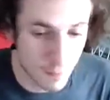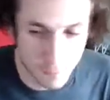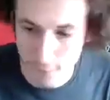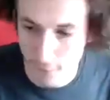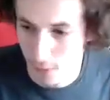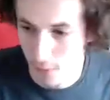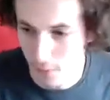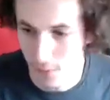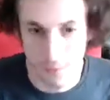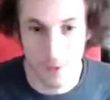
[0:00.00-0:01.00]

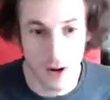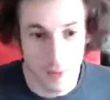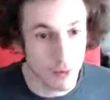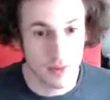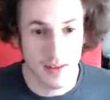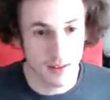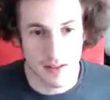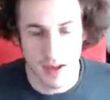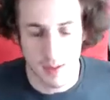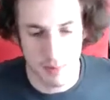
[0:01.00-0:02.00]
for everything
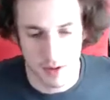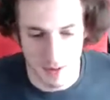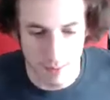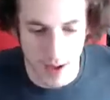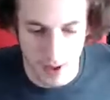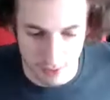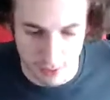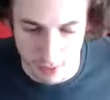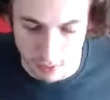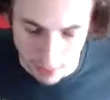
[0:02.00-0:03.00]
that's happened in the past
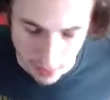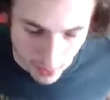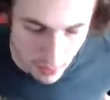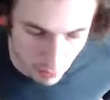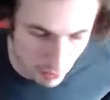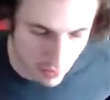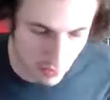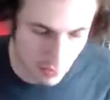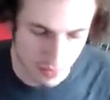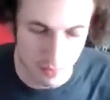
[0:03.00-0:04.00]
year, it really
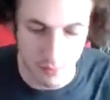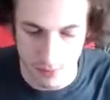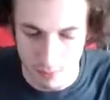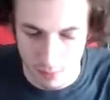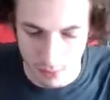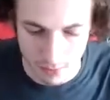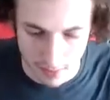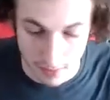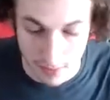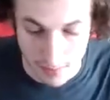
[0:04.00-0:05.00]
is unbelievable, and
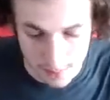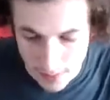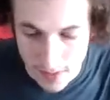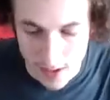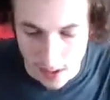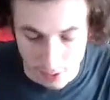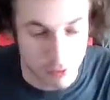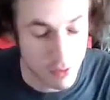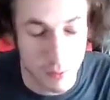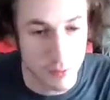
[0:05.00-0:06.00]
it's
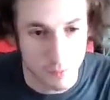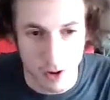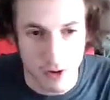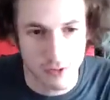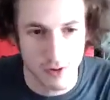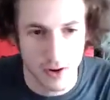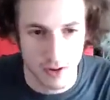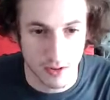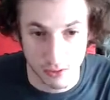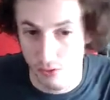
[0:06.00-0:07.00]
extremely
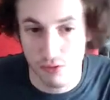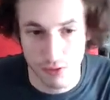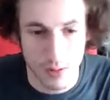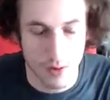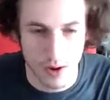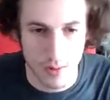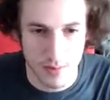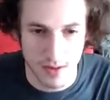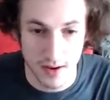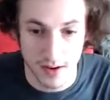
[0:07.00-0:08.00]
frustrating, it's extremely
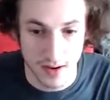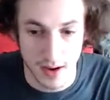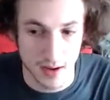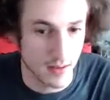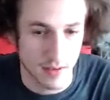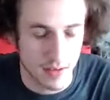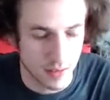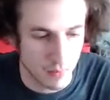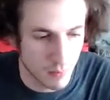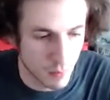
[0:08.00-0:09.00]
upsetting, and
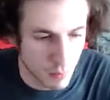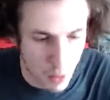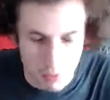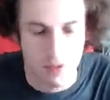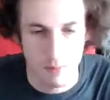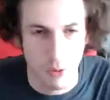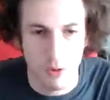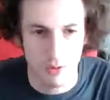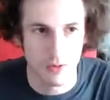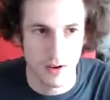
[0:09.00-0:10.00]
it's most
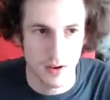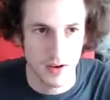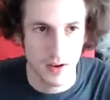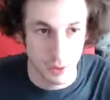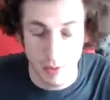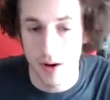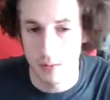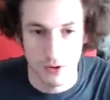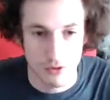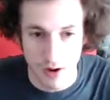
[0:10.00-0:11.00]
importantly
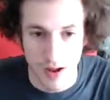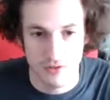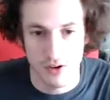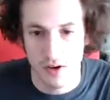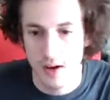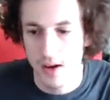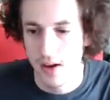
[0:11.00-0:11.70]
incredibly tragic.